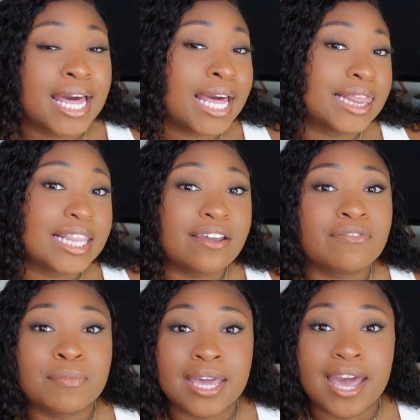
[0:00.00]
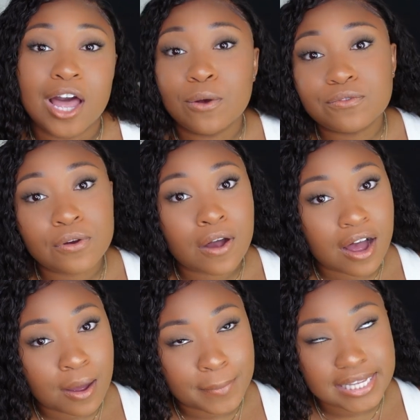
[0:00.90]
and leave me helpful
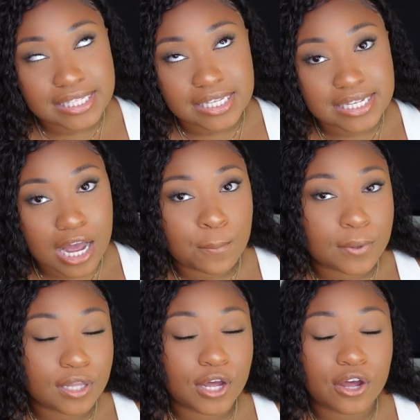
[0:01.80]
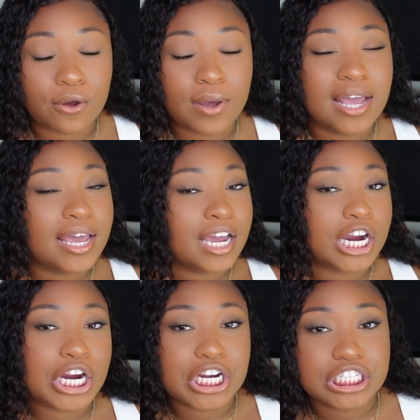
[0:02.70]
comments down below,
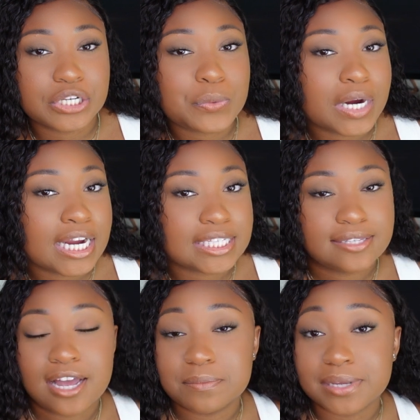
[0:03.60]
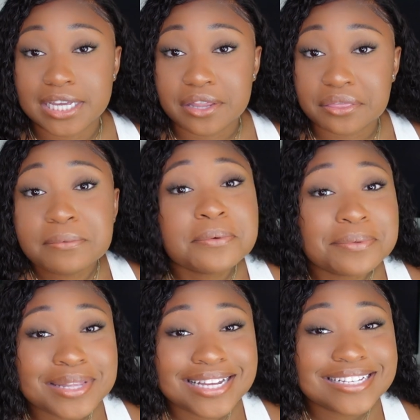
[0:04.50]
encouraging words to help me get
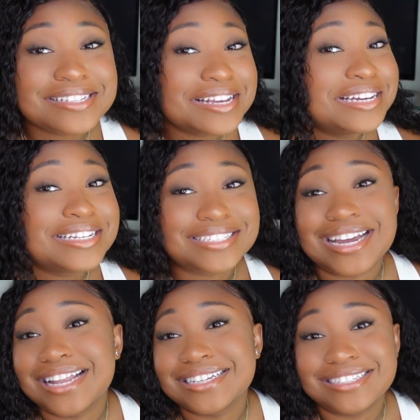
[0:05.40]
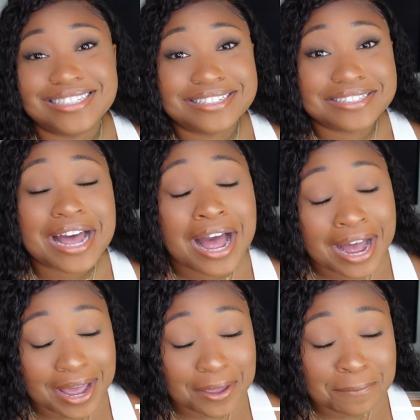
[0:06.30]
through this challenging
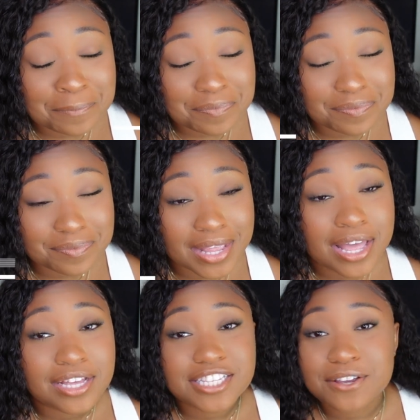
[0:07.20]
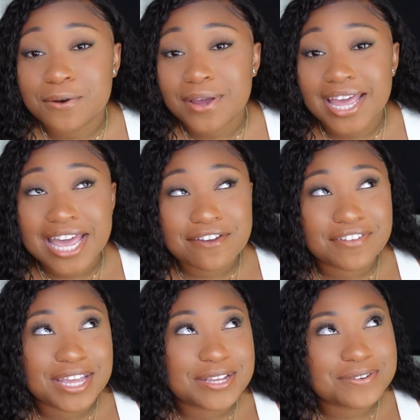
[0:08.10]
time. So
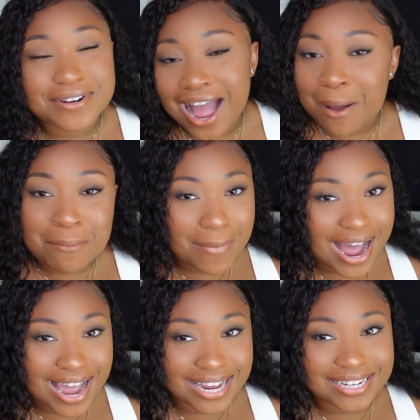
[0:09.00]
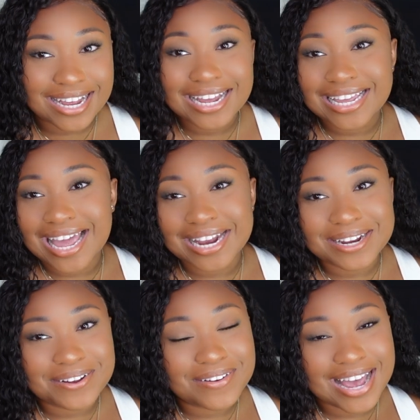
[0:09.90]
if you do not mind, again,
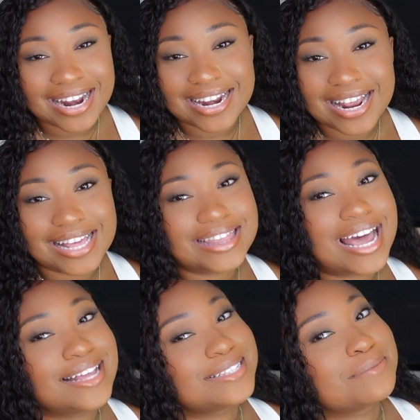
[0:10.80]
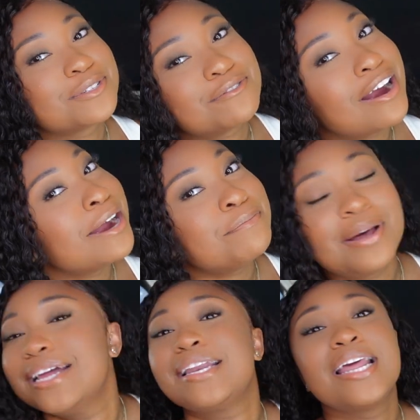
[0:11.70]
go ahead and hit that subscribe
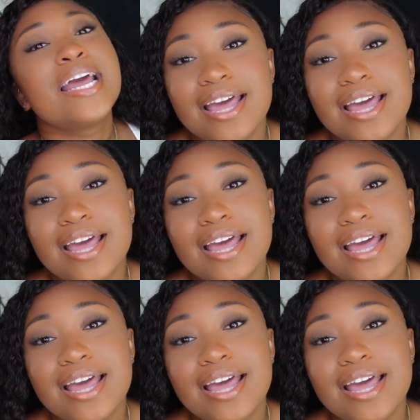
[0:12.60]
button.